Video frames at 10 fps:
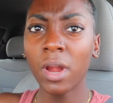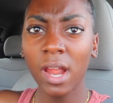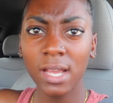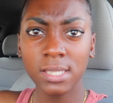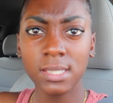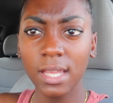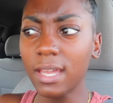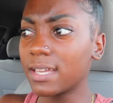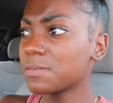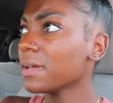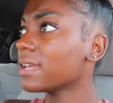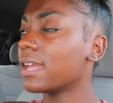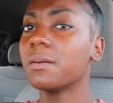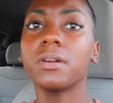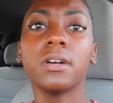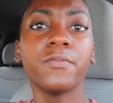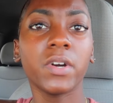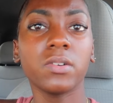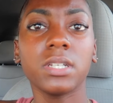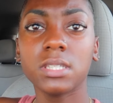where I stay. Is my camera
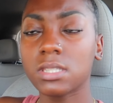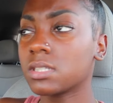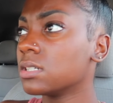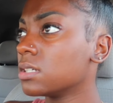unfocused?